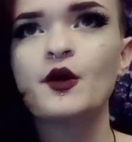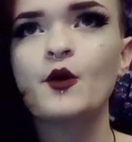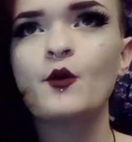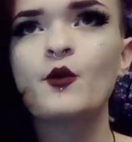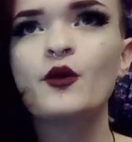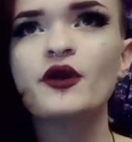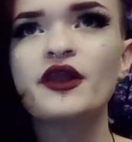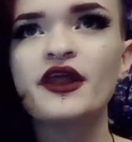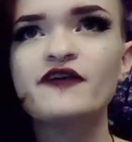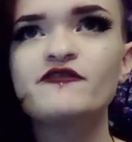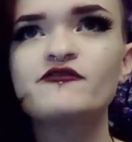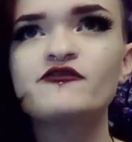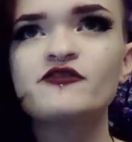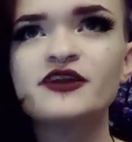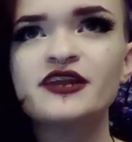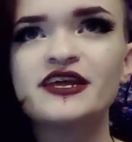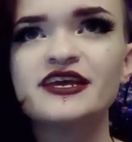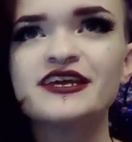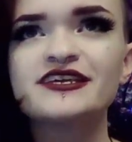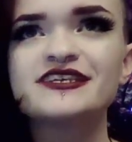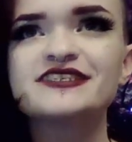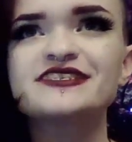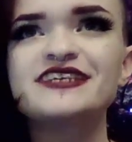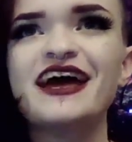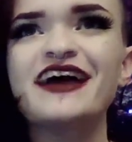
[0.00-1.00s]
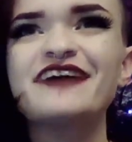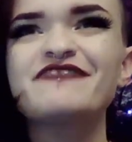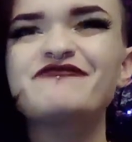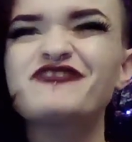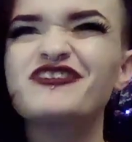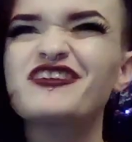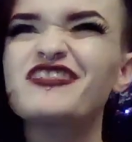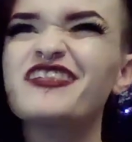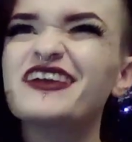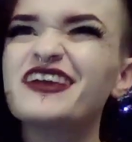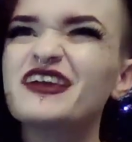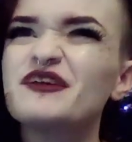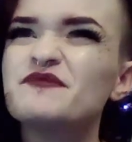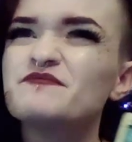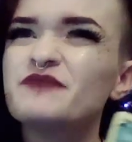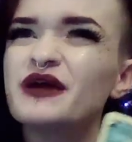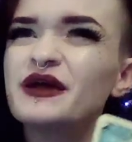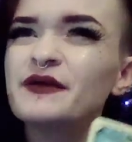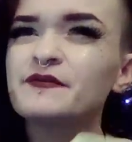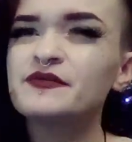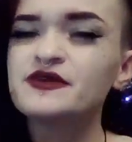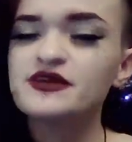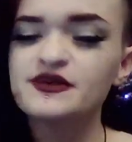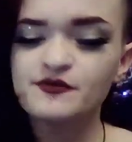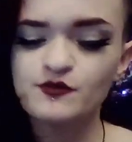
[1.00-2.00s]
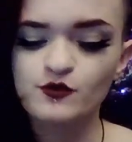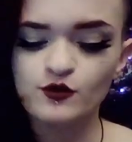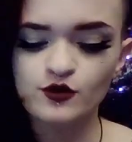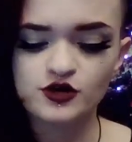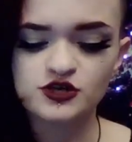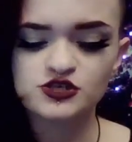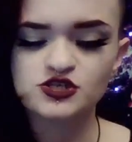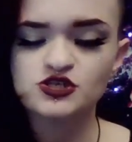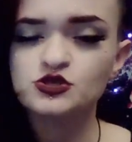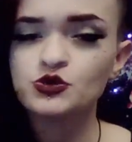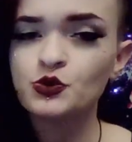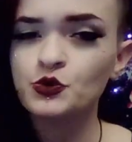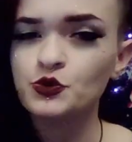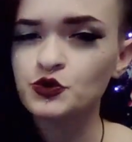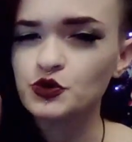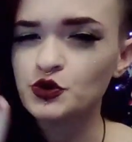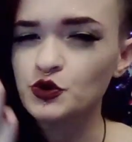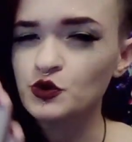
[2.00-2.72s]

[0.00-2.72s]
Whatever it is, I feel like it might be more so